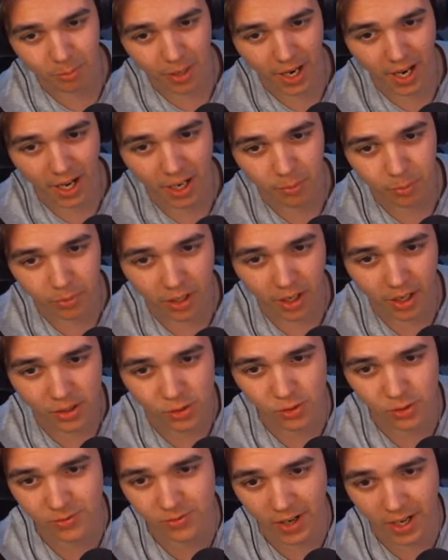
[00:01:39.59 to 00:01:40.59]
Pack
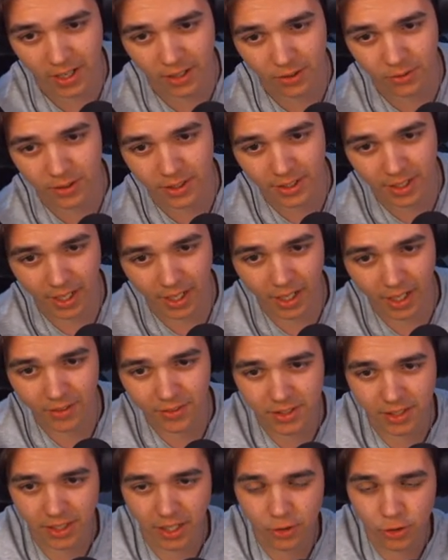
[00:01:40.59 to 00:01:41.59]
blocks, refinery
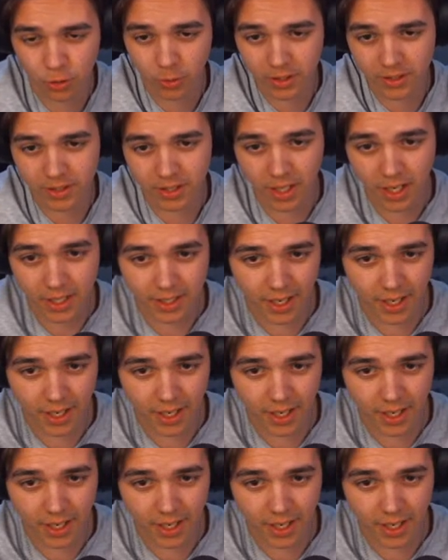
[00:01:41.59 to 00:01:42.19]
caves. Can I join today?